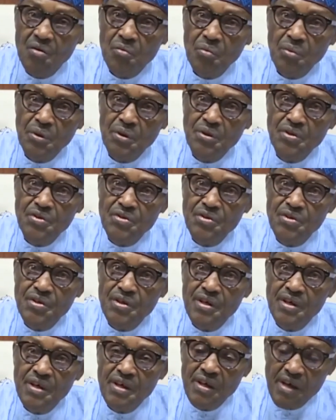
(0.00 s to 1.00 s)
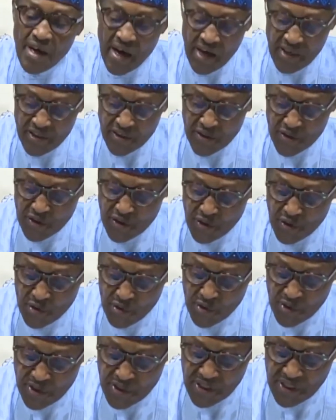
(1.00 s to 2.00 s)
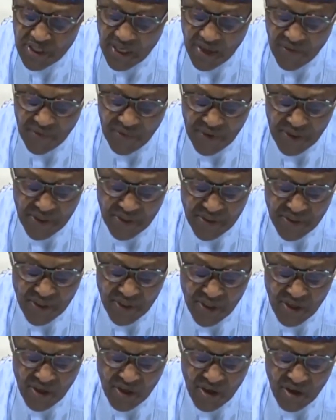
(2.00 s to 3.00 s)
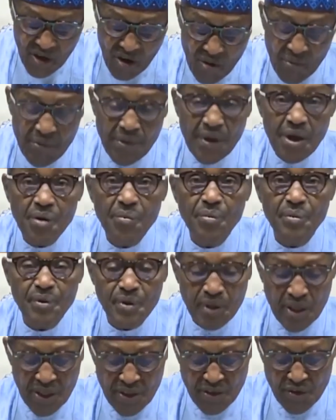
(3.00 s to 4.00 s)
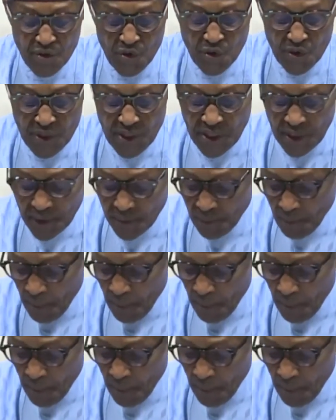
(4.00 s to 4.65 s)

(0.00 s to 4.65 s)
peace and security affairs of the African Union.